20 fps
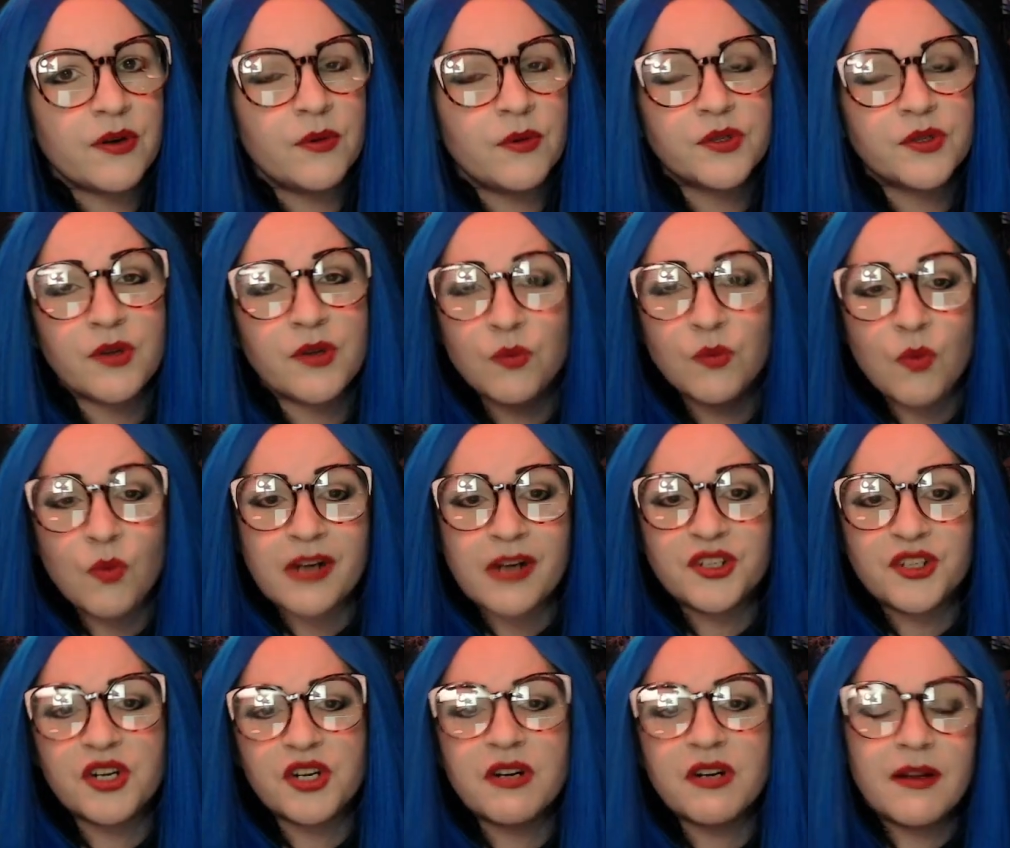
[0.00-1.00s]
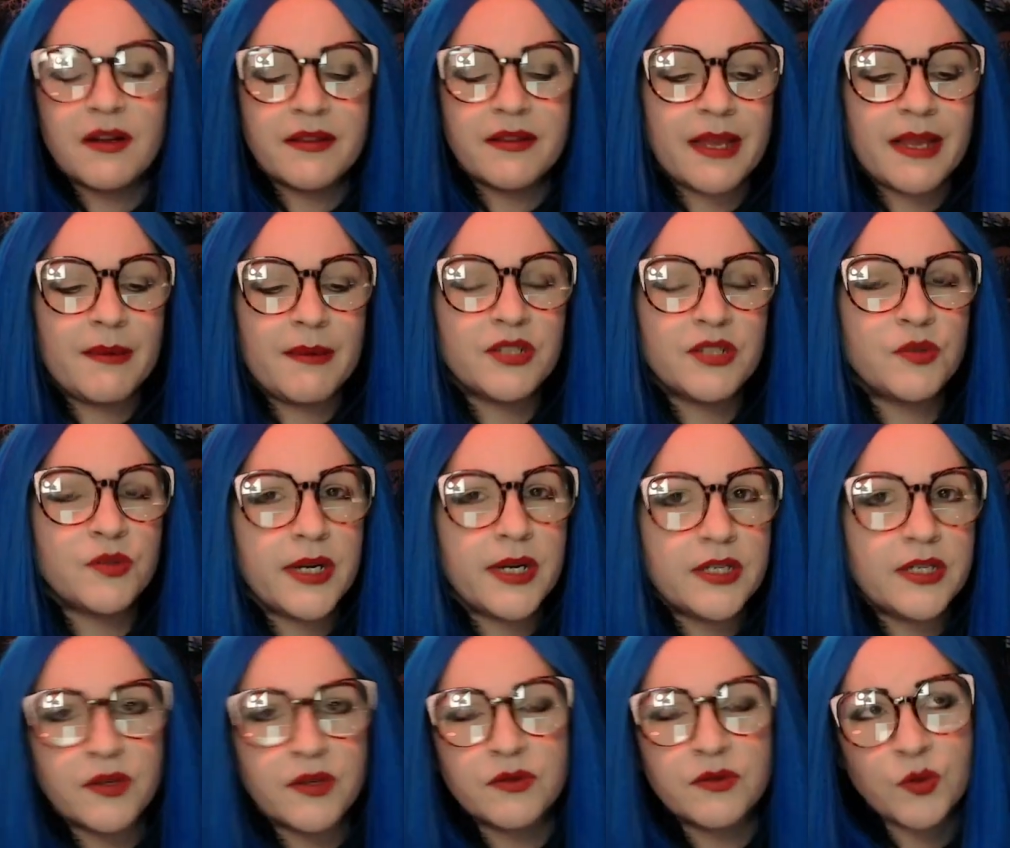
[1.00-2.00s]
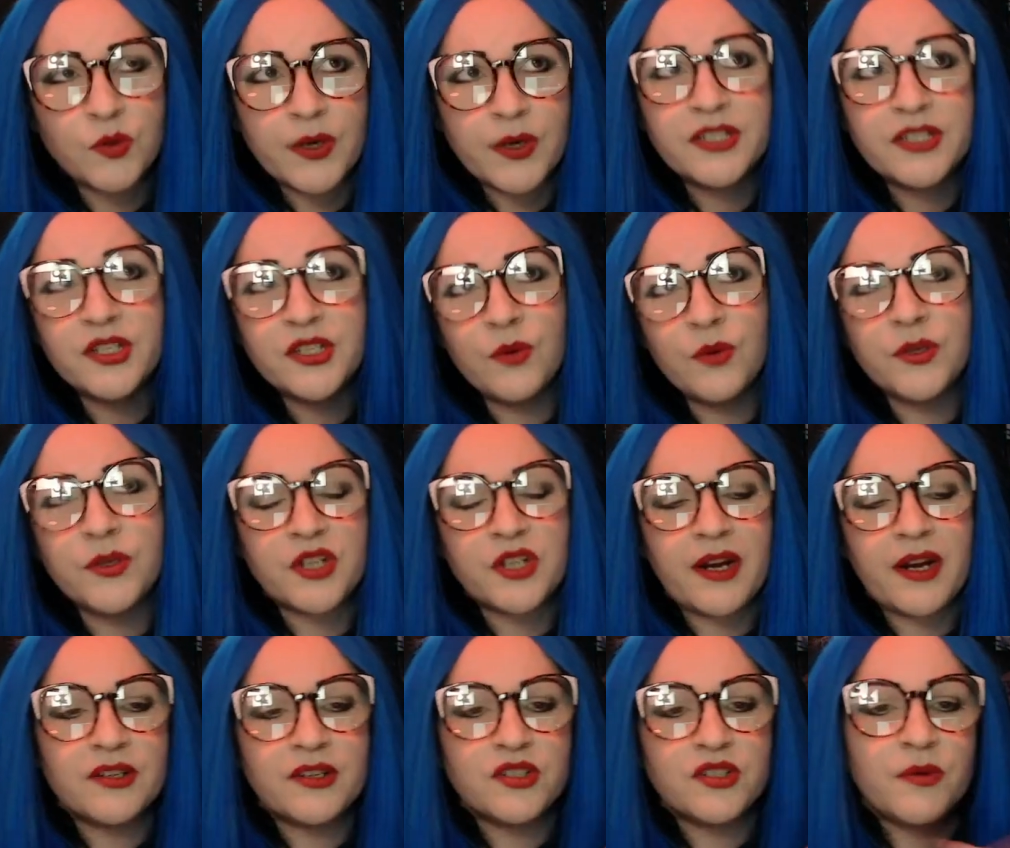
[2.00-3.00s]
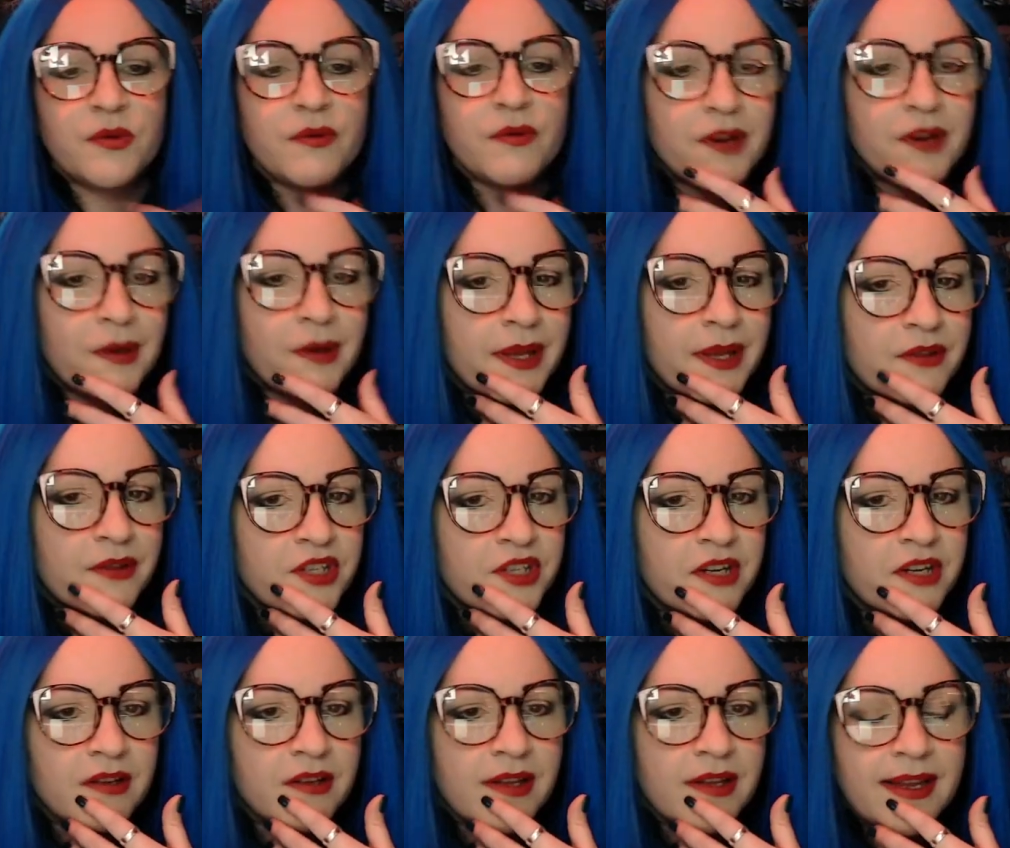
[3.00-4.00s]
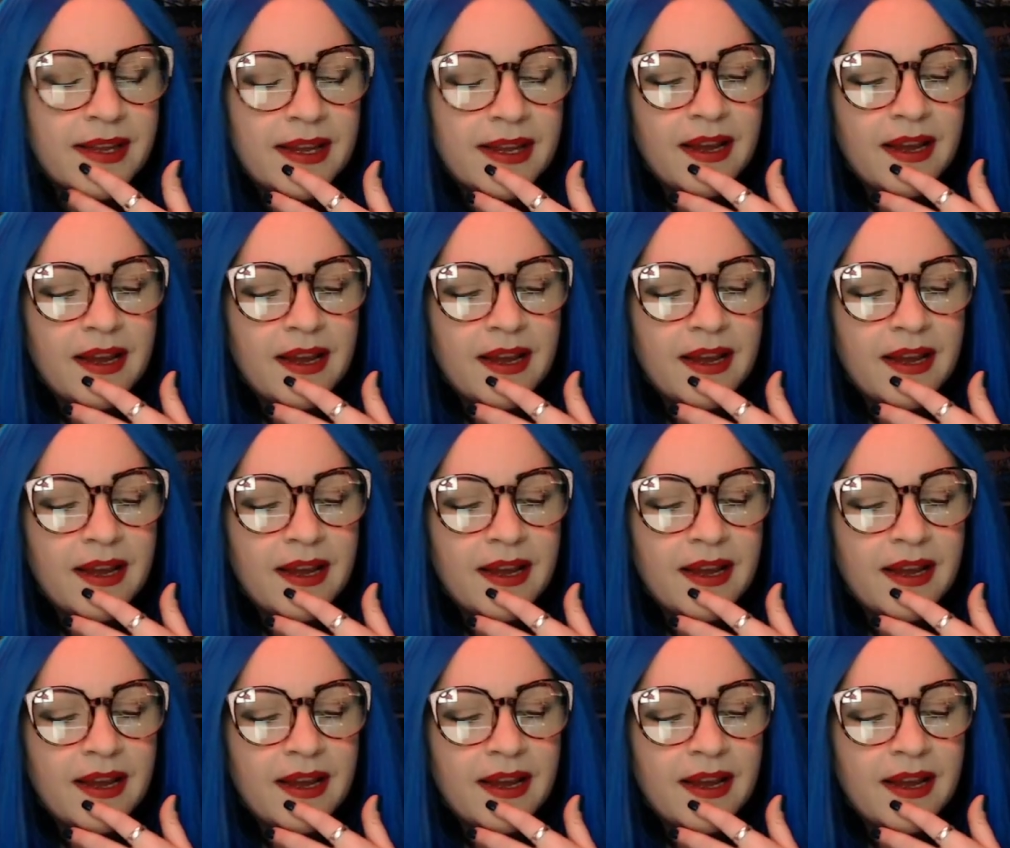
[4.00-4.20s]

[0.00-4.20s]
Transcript: which called Watcher that came out in 2022, which I actually reviewed on my other channel.